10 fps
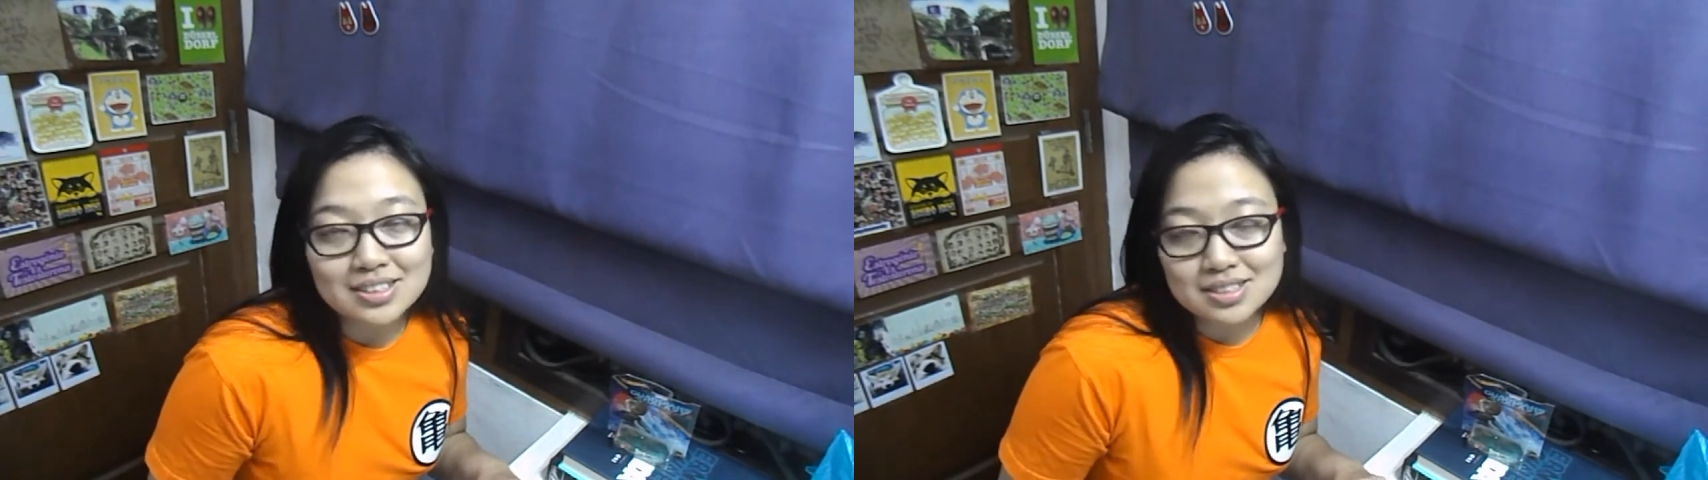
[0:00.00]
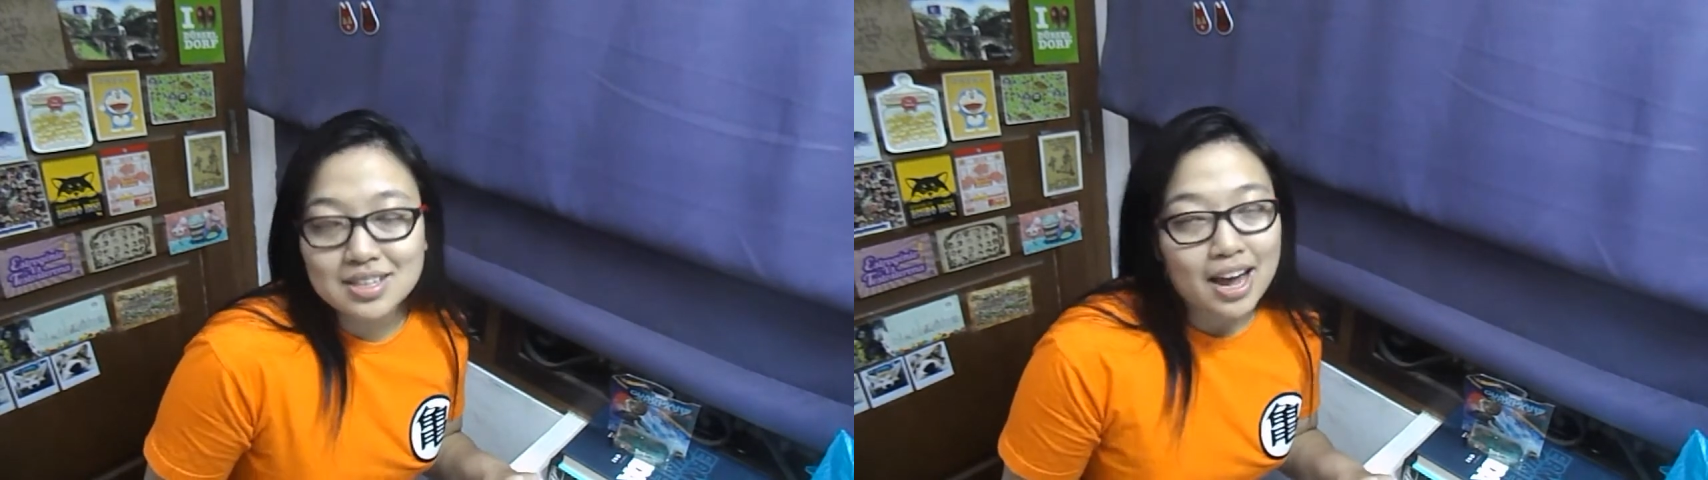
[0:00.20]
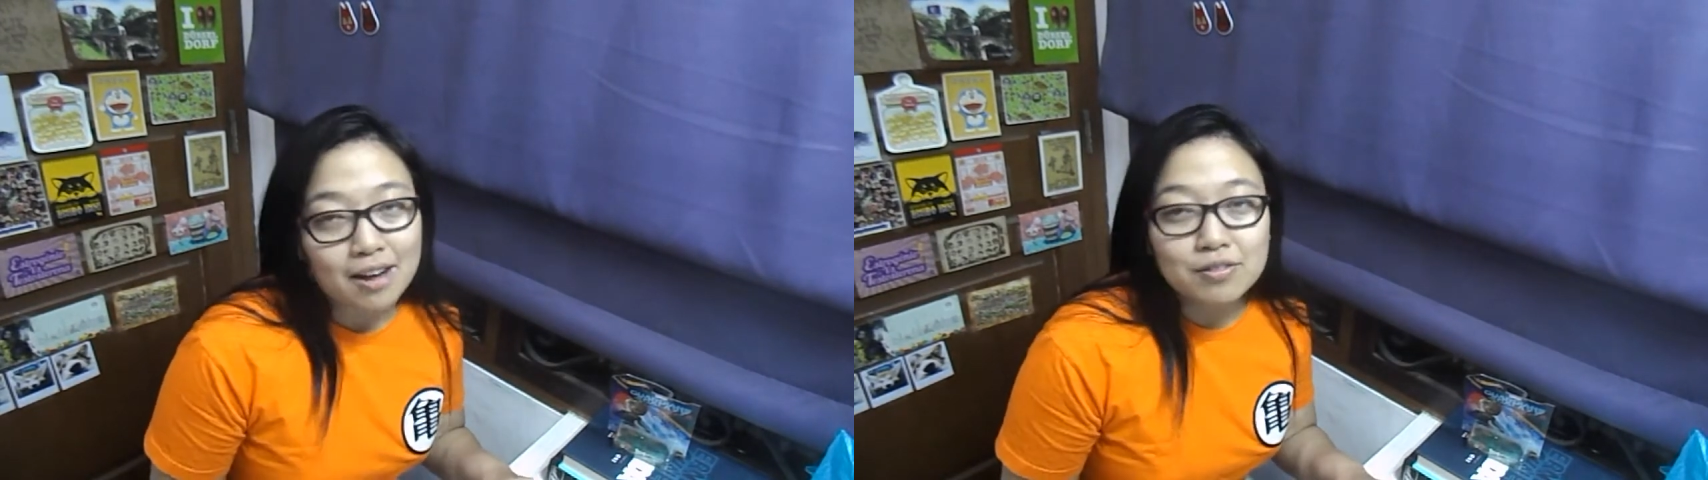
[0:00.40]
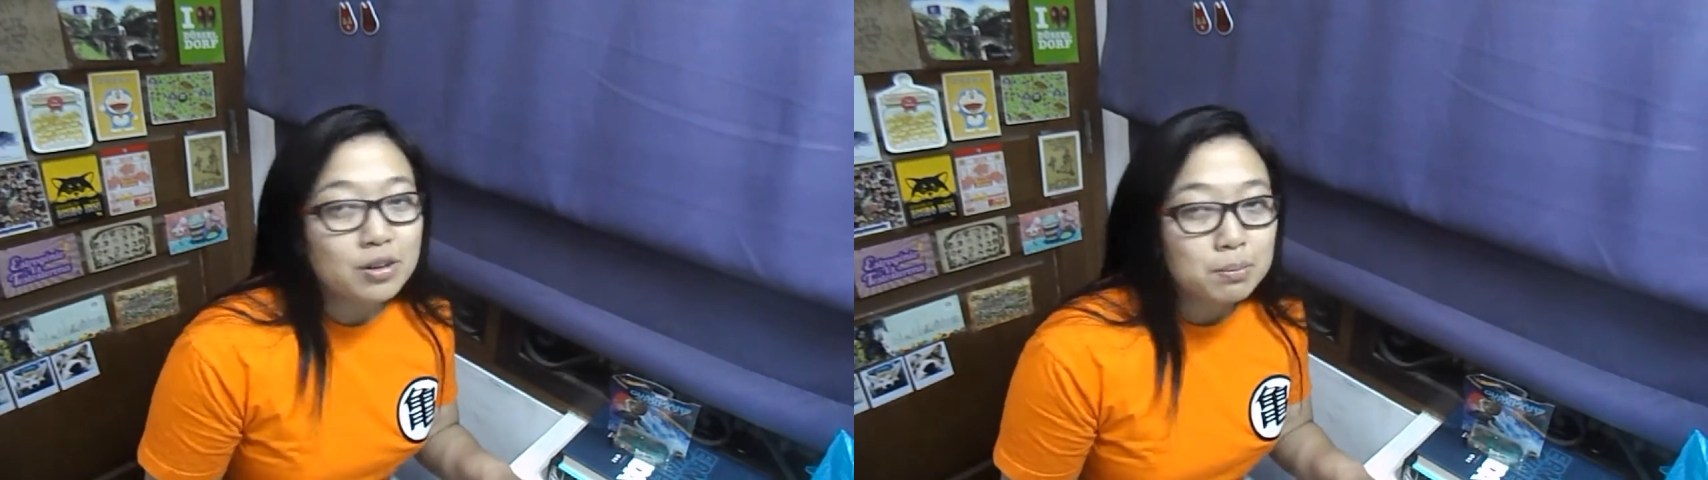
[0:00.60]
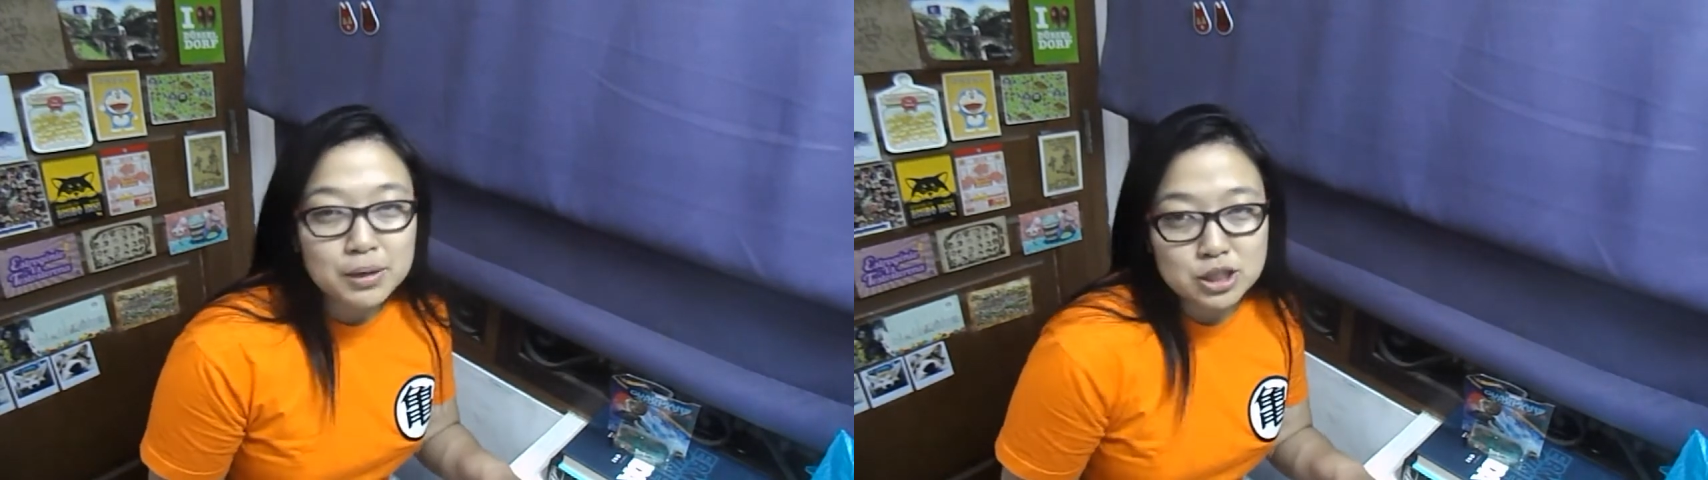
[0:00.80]
I just have
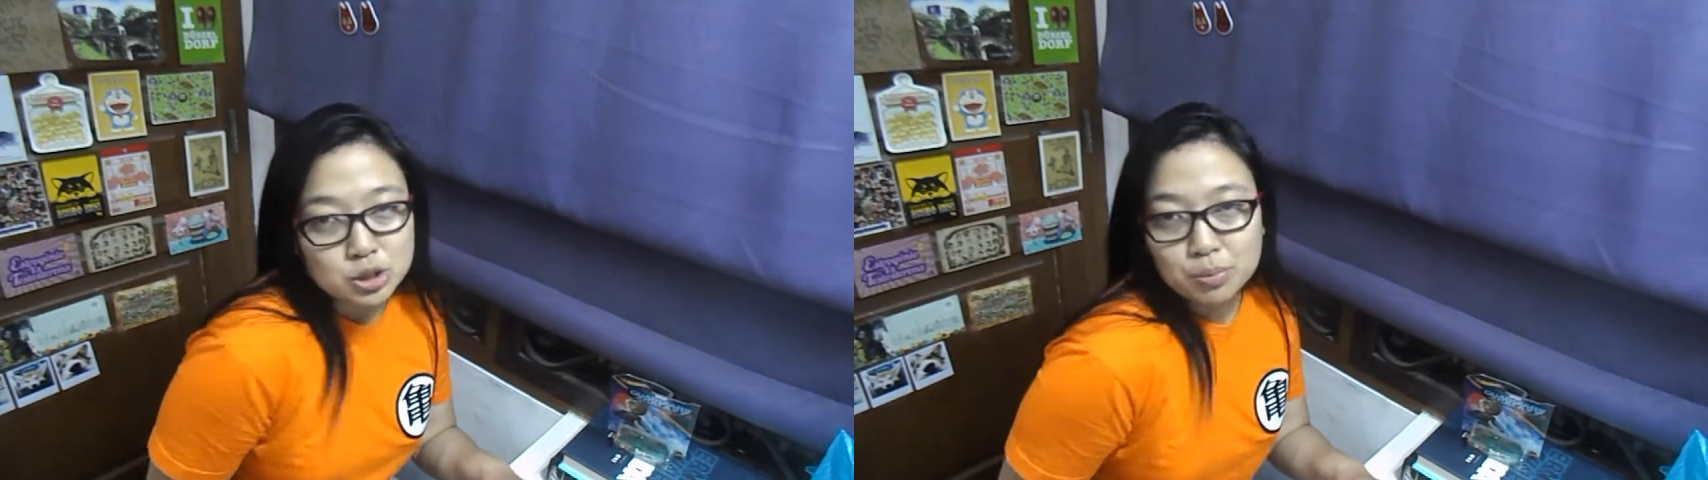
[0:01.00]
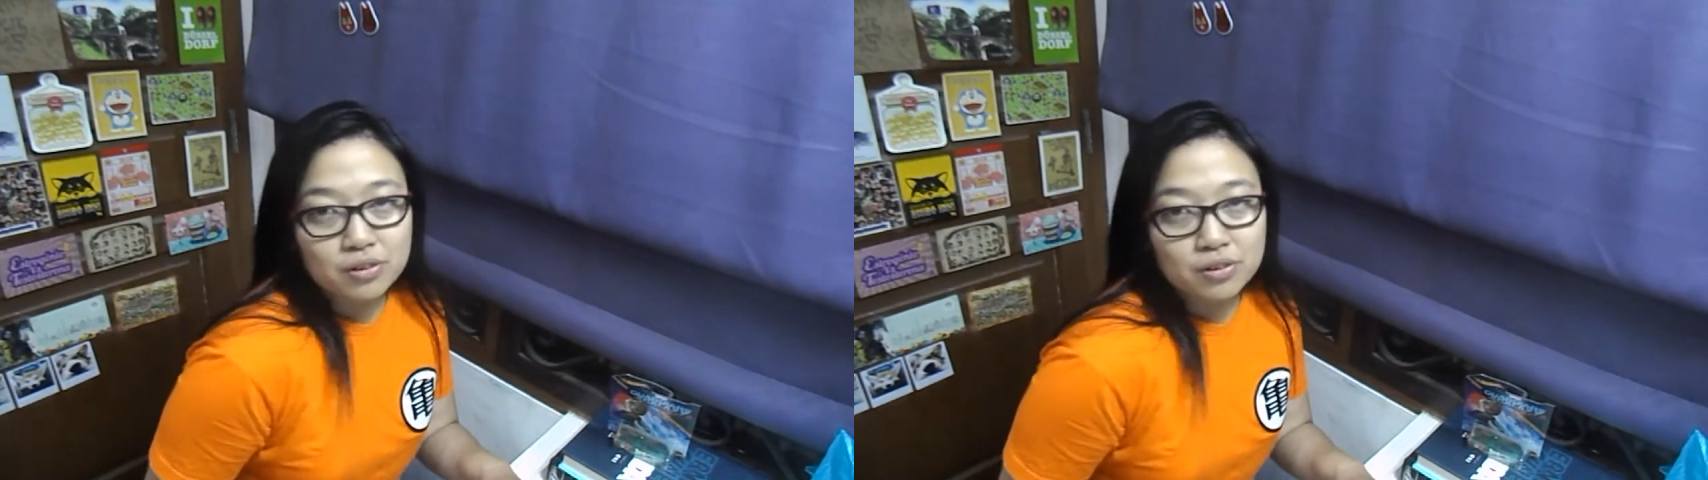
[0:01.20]
a pitch